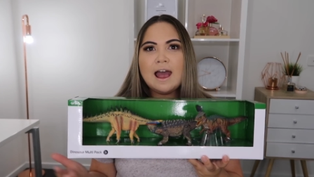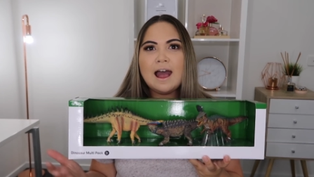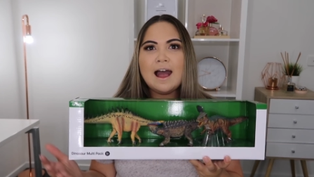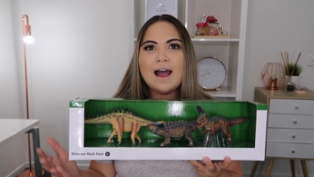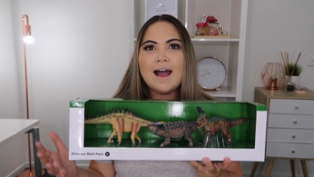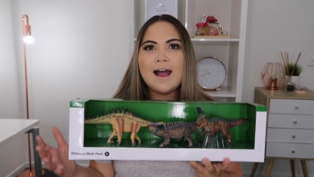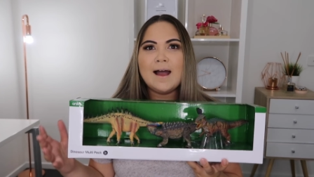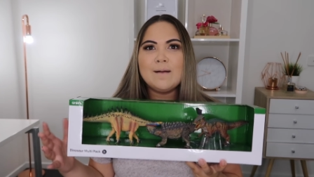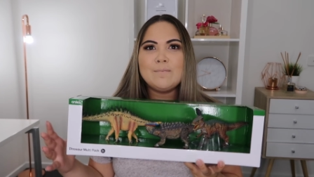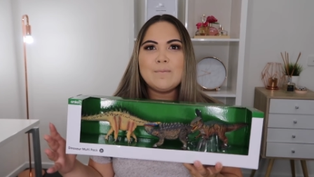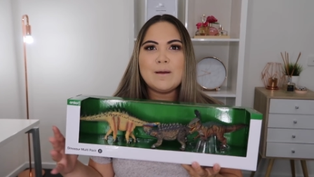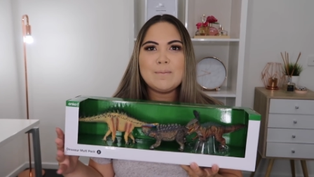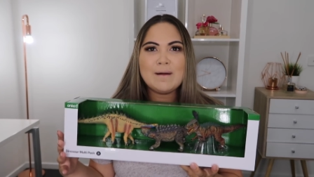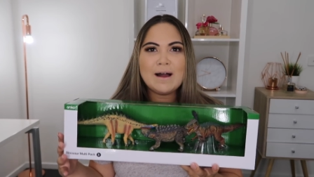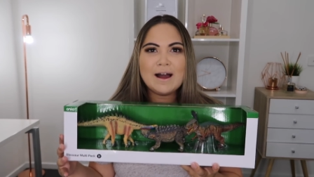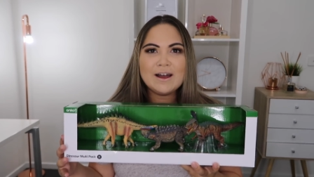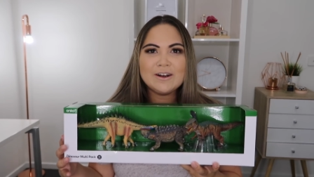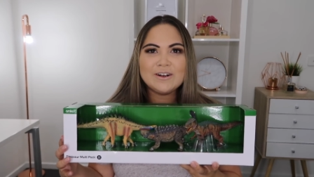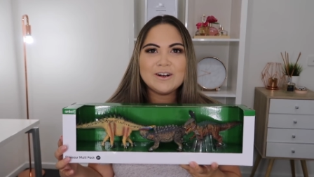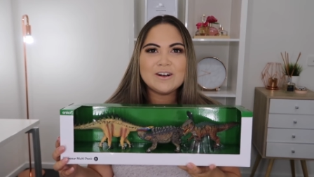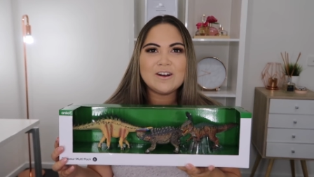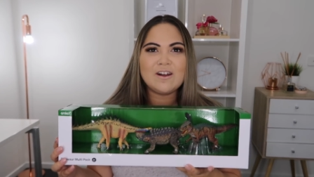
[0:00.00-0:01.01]
Um, my
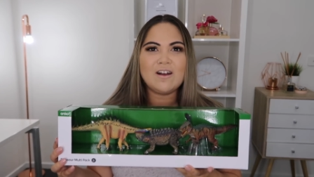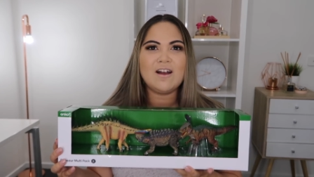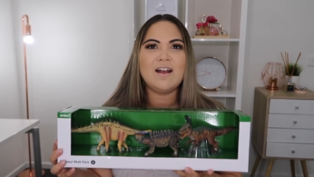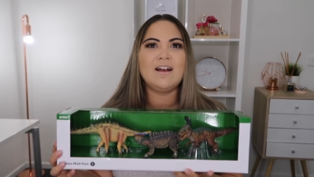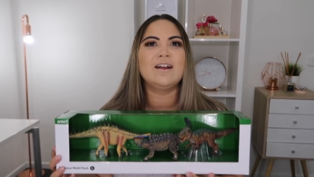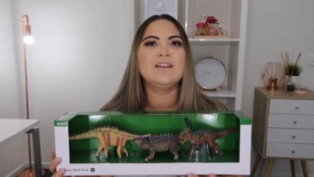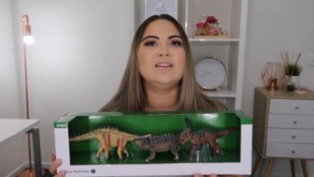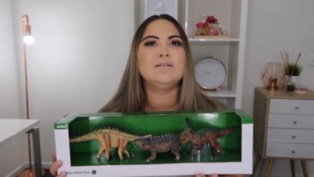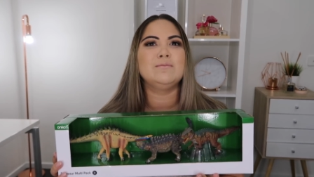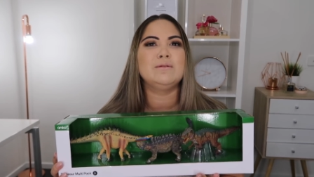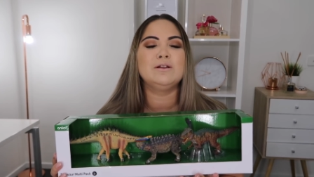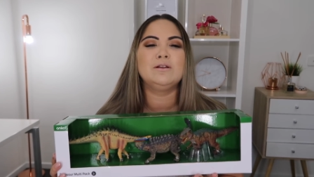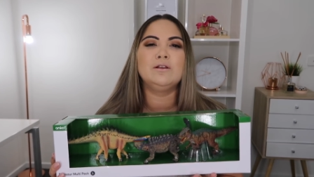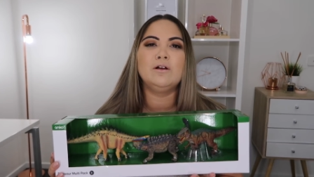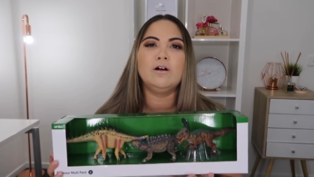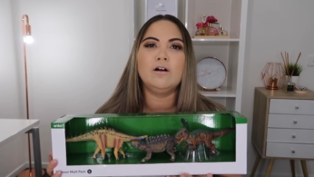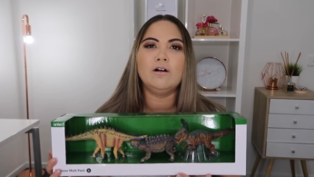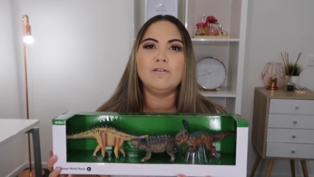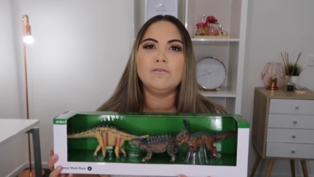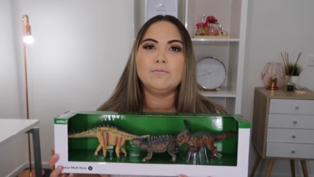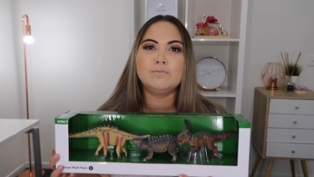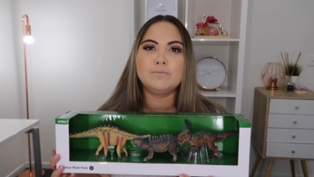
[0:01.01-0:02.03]
partner and I are in the middle
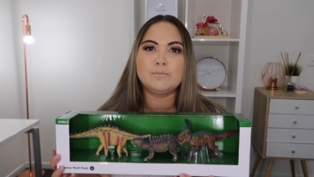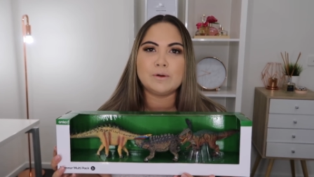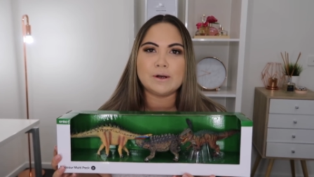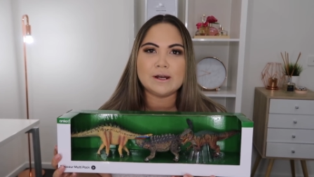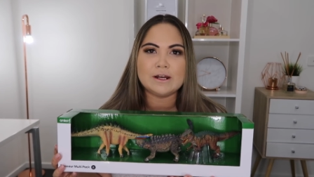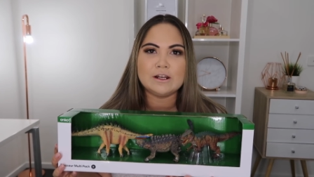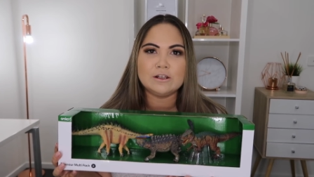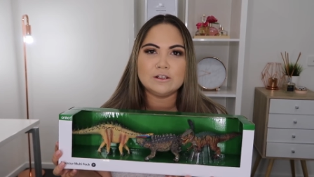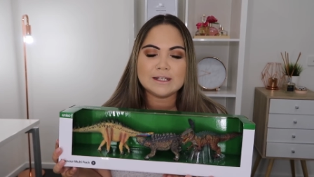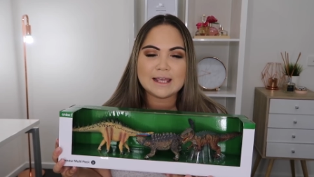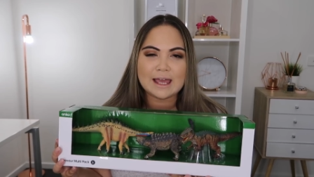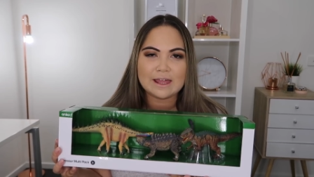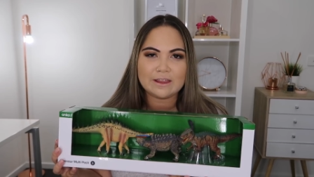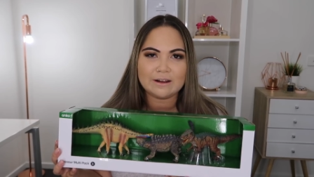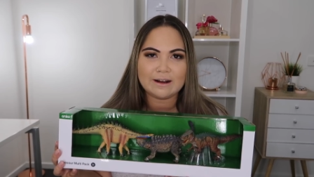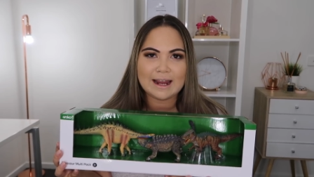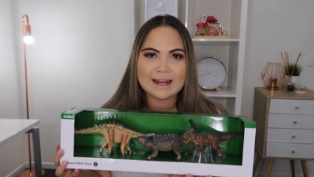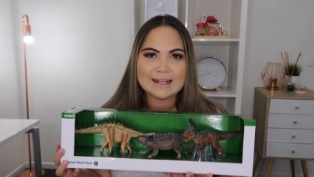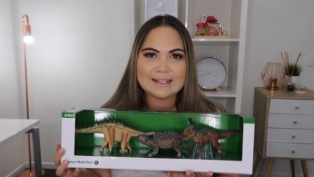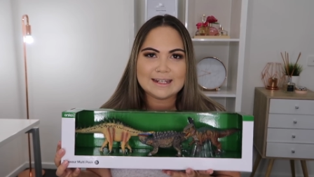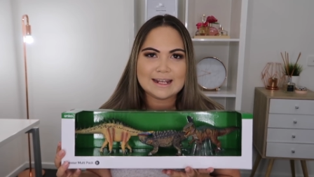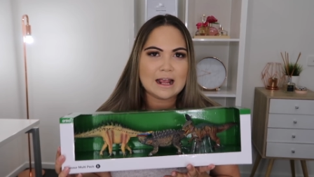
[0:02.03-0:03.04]
of putting together
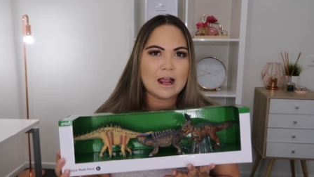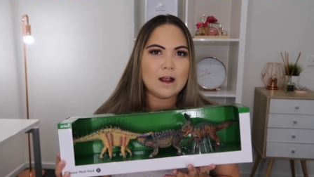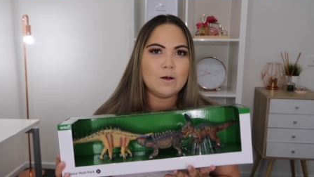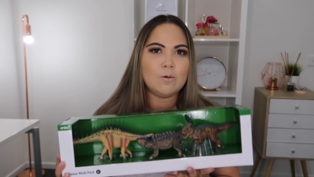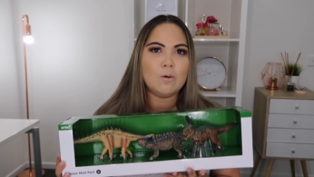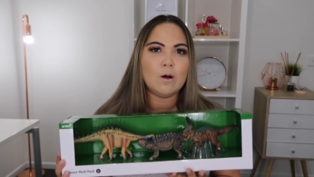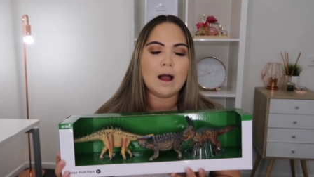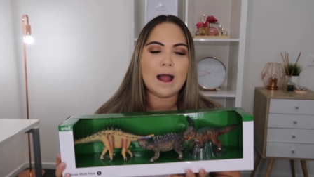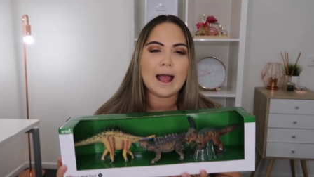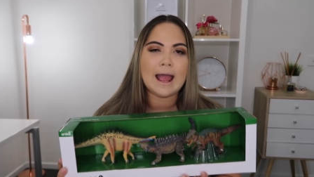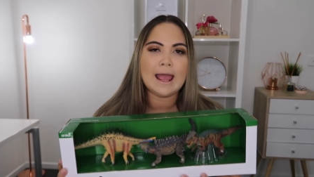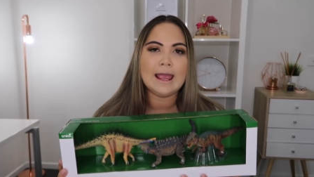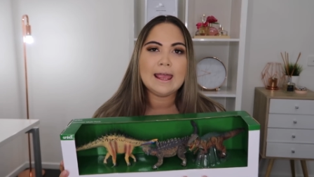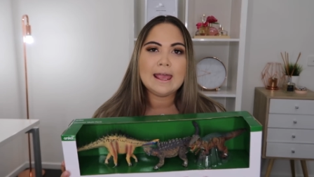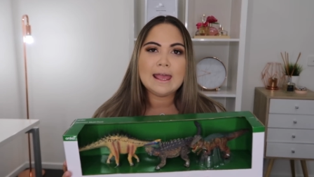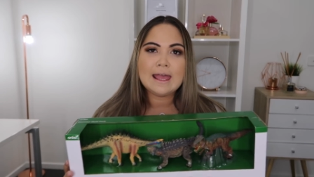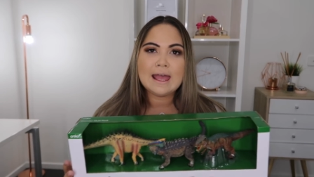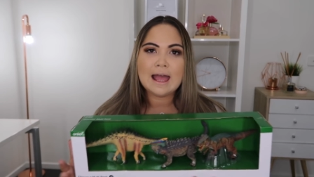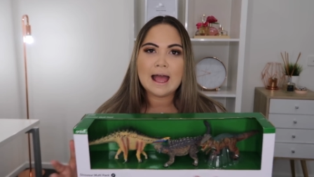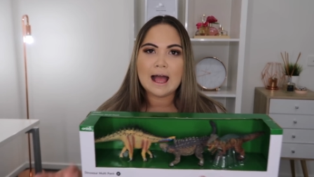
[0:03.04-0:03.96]
a DIY